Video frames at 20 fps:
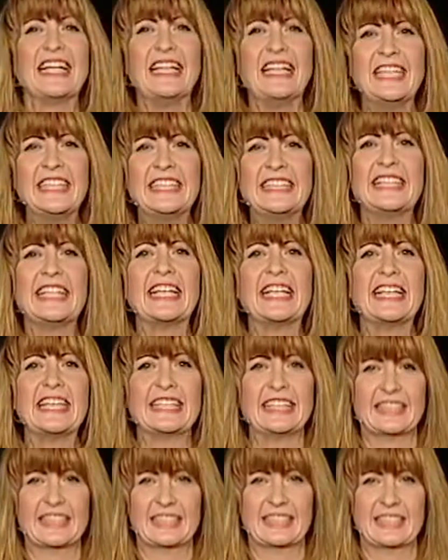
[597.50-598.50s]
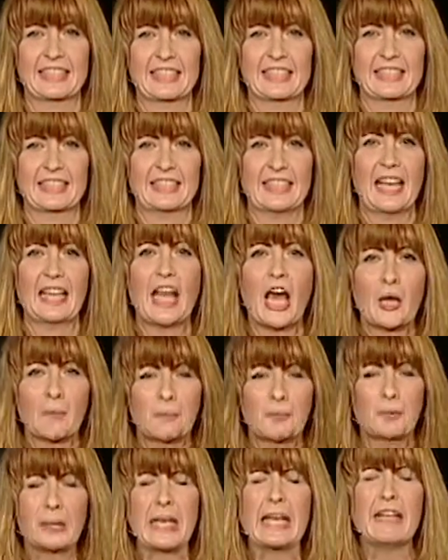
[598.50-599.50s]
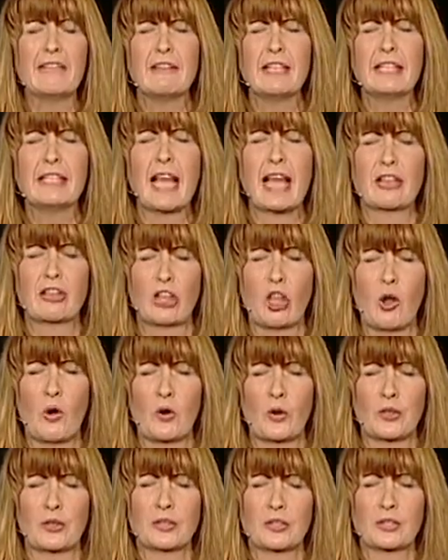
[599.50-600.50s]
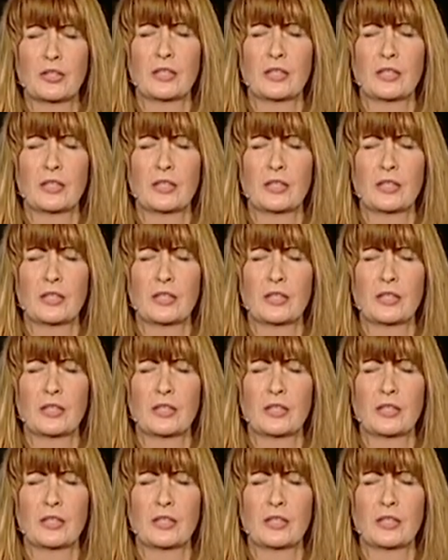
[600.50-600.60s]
indeed. And I believe in that, Lord.